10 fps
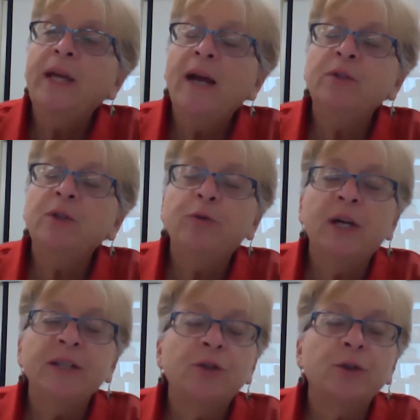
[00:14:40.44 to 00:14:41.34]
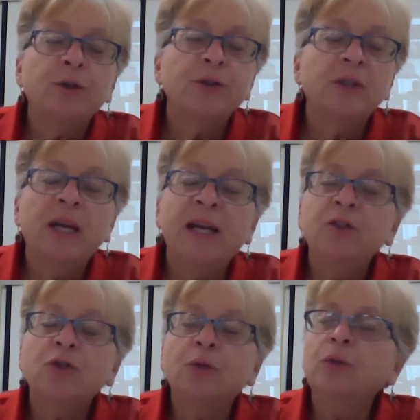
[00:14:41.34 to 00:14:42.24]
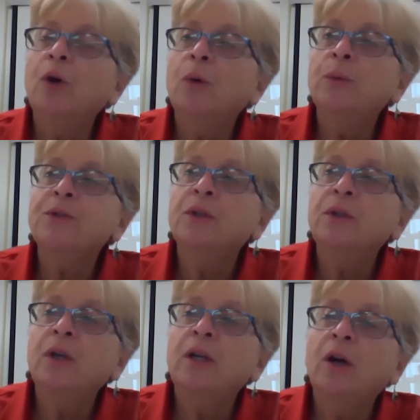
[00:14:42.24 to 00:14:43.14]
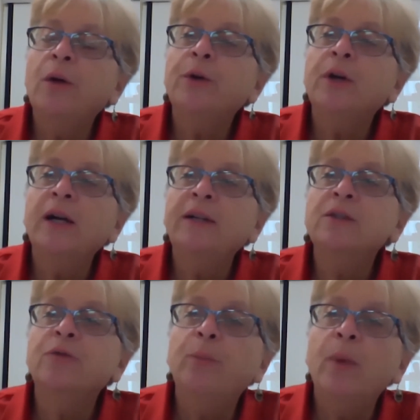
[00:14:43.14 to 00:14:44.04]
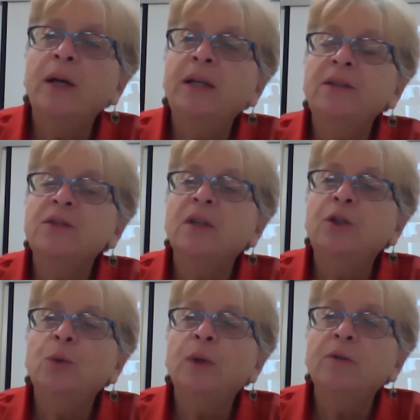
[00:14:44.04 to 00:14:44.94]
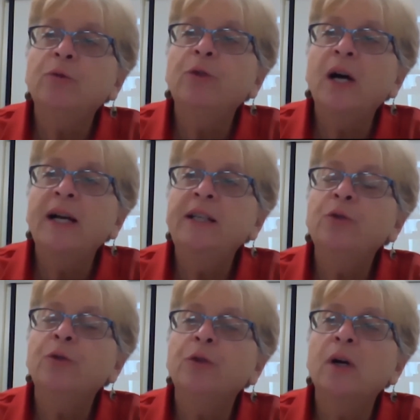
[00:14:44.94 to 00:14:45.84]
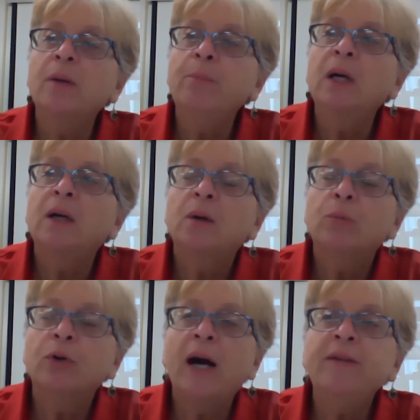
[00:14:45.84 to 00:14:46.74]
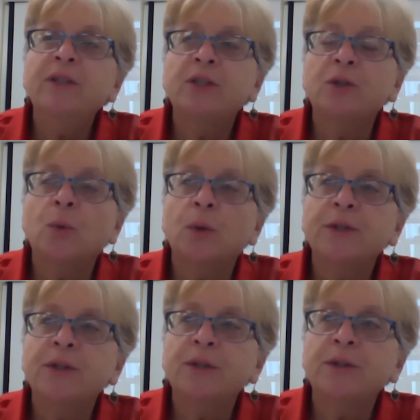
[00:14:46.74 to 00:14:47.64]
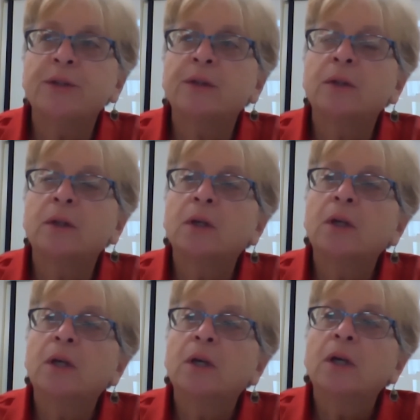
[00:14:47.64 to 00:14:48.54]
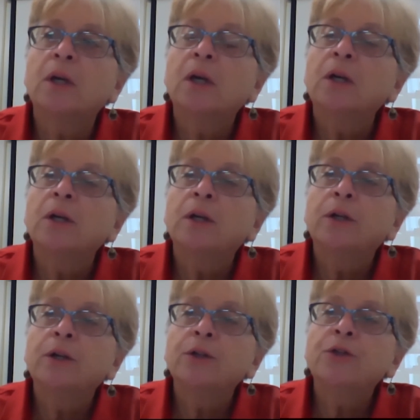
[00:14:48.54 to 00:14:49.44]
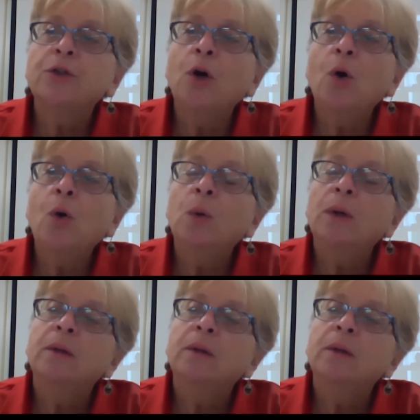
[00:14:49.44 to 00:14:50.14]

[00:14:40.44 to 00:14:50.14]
investors and angel loans and other kinds of monies that you can find from private sources. So